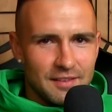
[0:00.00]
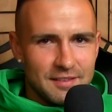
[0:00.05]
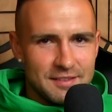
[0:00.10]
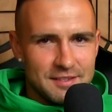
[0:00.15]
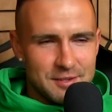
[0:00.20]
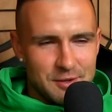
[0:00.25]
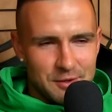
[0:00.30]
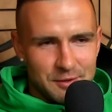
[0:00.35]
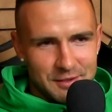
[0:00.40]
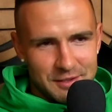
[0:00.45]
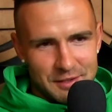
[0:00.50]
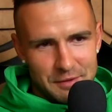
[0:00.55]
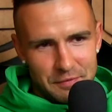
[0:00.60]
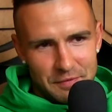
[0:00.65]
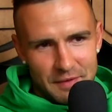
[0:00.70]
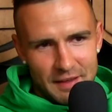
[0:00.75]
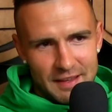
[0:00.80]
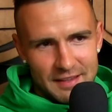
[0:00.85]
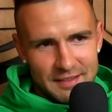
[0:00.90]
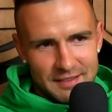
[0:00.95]
So to the
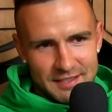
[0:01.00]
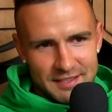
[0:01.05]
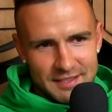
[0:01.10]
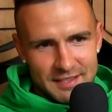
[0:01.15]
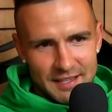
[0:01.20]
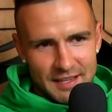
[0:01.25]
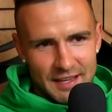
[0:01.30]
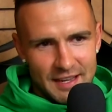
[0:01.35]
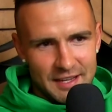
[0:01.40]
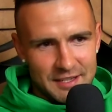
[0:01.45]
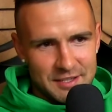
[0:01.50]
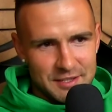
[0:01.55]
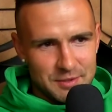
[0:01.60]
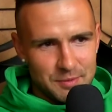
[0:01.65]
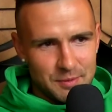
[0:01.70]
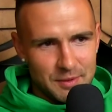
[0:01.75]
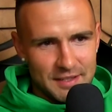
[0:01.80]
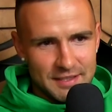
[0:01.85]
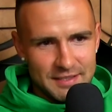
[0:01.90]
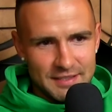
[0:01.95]
fans, I
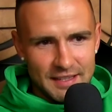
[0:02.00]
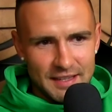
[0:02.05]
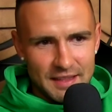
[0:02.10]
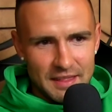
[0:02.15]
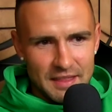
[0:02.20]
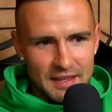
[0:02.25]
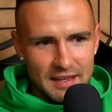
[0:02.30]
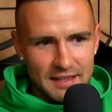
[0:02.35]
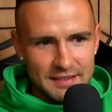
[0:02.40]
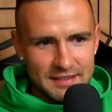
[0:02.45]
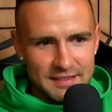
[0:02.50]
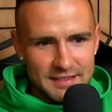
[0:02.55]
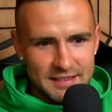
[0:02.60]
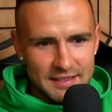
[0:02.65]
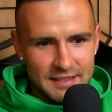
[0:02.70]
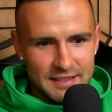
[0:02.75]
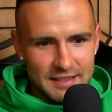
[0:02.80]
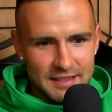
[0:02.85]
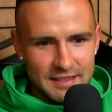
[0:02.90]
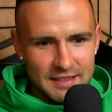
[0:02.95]
just want to say
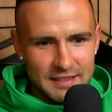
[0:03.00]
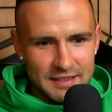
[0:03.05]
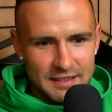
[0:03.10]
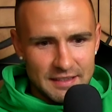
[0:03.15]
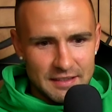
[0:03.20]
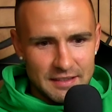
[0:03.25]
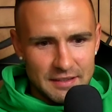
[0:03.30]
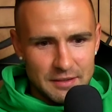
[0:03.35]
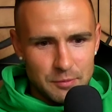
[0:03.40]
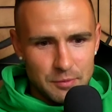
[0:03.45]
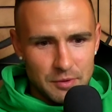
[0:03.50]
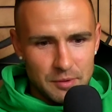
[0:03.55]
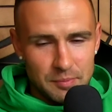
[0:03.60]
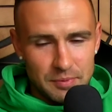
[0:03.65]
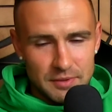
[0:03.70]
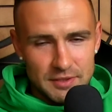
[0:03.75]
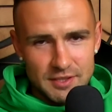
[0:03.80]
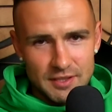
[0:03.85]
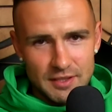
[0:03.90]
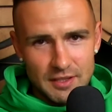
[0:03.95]
that we
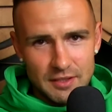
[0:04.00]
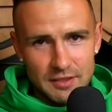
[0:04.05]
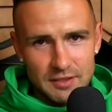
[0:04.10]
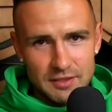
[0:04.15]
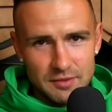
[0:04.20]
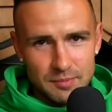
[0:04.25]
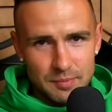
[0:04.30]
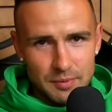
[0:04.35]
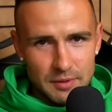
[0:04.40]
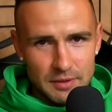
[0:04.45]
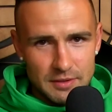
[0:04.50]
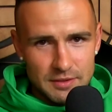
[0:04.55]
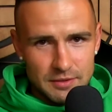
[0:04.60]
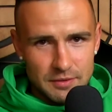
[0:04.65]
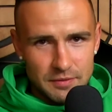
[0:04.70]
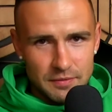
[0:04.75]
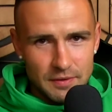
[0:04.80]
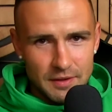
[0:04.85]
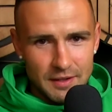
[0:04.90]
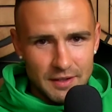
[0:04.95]
appreciate your support
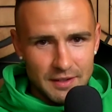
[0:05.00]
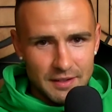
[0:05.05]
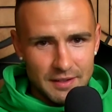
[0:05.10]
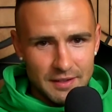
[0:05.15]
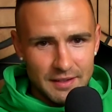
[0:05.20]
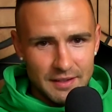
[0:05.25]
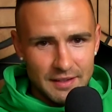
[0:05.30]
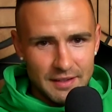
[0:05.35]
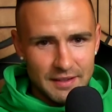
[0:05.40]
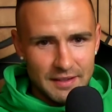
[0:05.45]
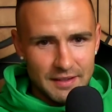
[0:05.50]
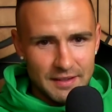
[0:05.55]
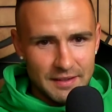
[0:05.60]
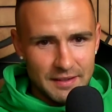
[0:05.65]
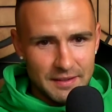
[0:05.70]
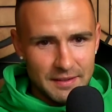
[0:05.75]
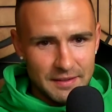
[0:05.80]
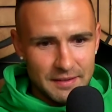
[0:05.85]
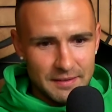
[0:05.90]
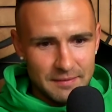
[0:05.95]
so far.
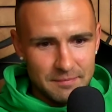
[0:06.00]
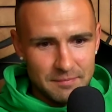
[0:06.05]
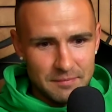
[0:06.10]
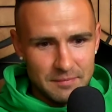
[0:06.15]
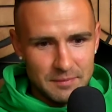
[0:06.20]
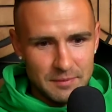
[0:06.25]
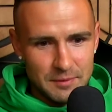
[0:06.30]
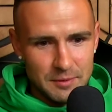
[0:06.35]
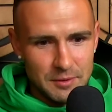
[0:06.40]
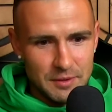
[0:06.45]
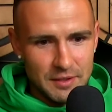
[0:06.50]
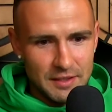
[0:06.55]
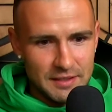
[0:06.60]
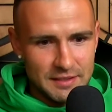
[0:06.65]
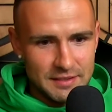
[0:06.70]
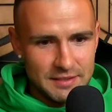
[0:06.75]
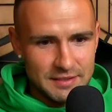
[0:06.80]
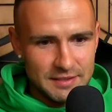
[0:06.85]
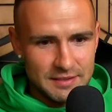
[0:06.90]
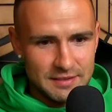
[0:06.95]
You
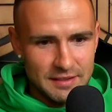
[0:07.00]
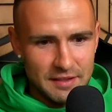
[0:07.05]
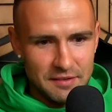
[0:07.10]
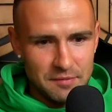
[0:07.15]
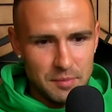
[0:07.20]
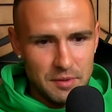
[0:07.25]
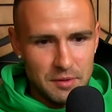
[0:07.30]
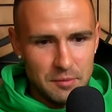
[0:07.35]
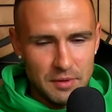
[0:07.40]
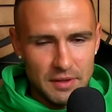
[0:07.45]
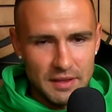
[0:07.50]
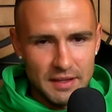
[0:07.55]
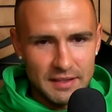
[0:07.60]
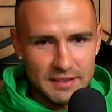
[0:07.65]
guys have been with